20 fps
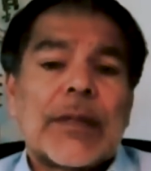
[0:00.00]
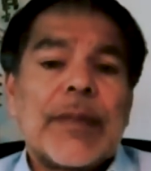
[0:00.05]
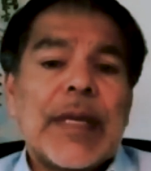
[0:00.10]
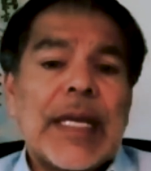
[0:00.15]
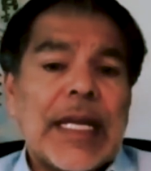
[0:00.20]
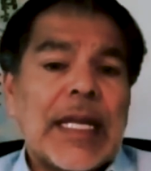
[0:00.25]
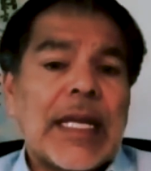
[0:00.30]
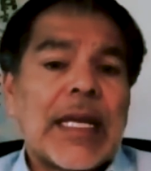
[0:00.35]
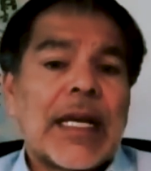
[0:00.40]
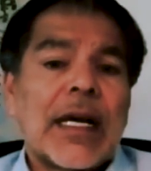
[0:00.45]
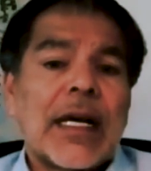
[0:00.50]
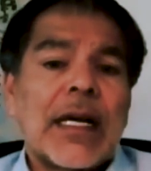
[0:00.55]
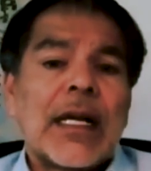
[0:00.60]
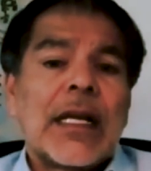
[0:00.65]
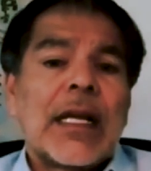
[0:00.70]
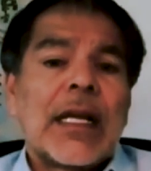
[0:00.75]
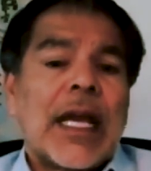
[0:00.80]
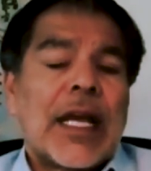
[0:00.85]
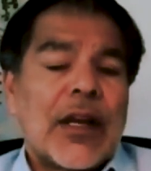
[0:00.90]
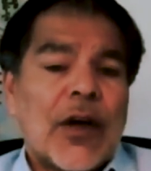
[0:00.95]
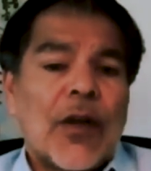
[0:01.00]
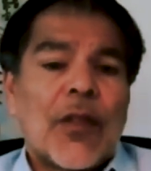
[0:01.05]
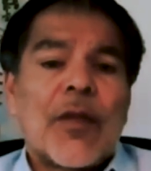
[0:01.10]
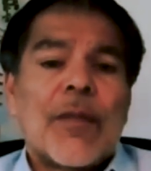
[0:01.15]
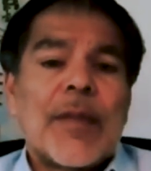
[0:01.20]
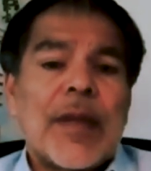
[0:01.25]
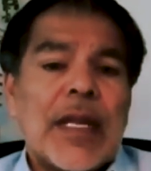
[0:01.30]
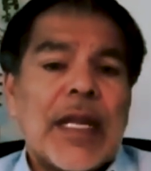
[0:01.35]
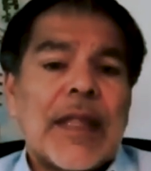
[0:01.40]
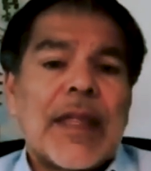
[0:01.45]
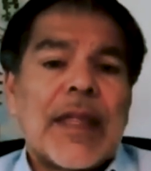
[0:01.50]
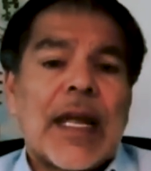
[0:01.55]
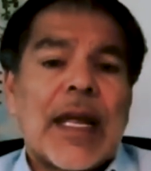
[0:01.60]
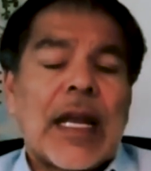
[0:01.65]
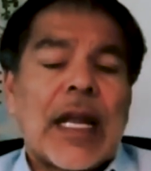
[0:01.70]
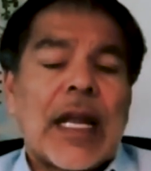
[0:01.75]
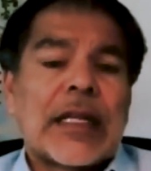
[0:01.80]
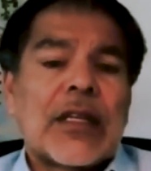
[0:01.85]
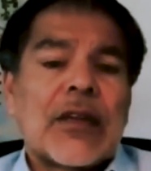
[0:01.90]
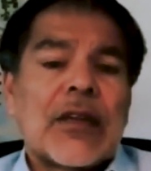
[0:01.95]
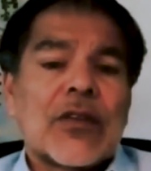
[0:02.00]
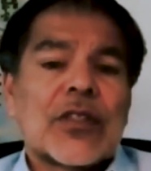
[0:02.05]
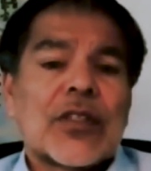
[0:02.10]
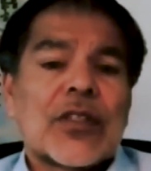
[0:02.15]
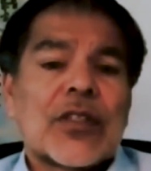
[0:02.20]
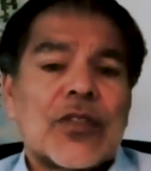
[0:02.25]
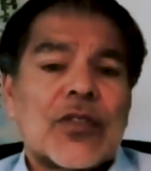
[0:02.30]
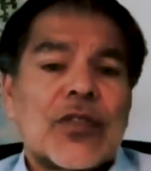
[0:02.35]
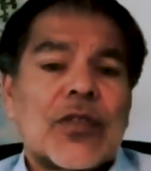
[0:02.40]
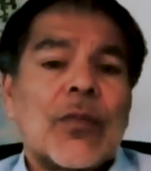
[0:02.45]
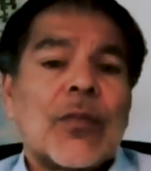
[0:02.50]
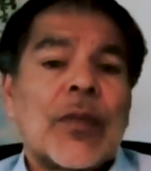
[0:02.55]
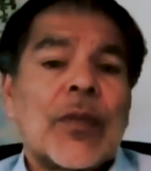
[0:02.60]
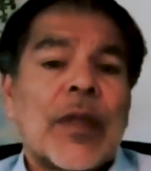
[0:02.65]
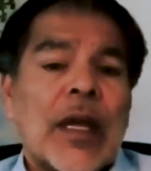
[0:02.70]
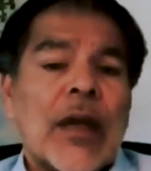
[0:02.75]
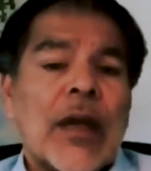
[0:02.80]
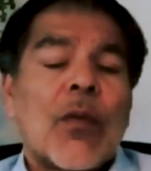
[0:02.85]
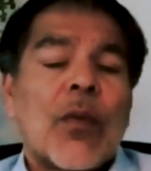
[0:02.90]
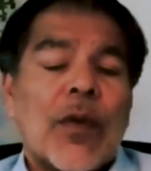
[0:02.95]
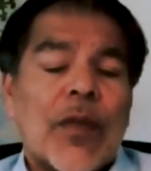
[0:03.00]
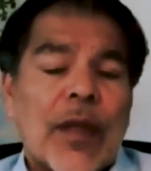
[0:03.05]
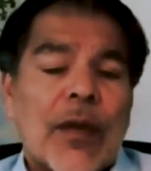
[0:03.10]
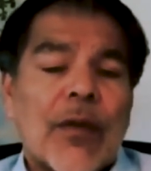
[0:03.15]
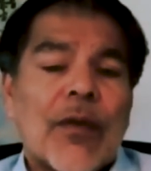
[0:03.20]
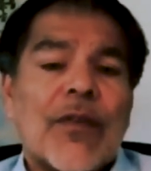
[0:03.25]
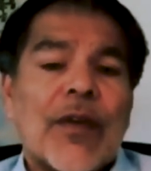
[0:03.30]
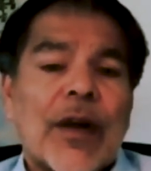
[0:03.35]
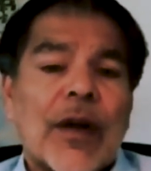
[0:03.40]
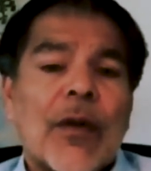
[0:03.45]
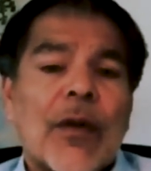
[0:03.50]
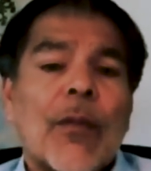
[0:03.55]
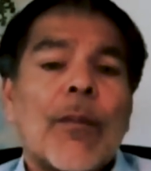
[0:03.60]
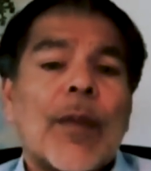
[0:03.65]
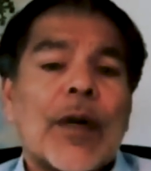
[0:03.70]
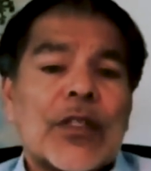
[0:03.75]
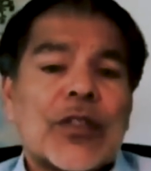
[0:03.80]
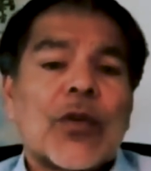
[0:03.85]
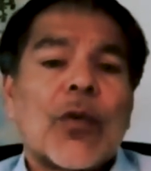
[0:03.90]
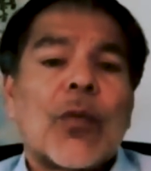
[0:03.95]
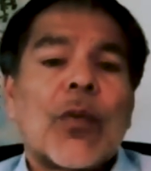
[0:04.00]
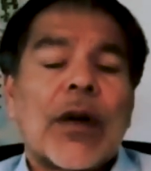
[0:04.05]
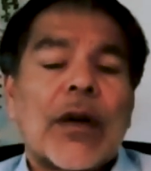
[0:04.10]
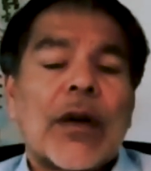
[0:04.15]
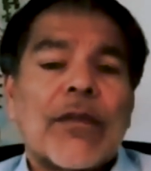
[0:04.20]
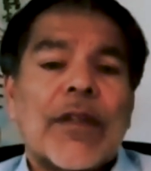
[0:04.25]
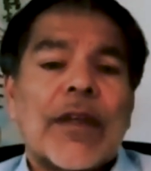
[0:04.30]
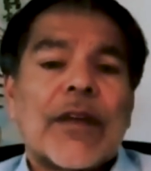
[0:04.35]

media and other media that Latinos consumed, where they were very much aware of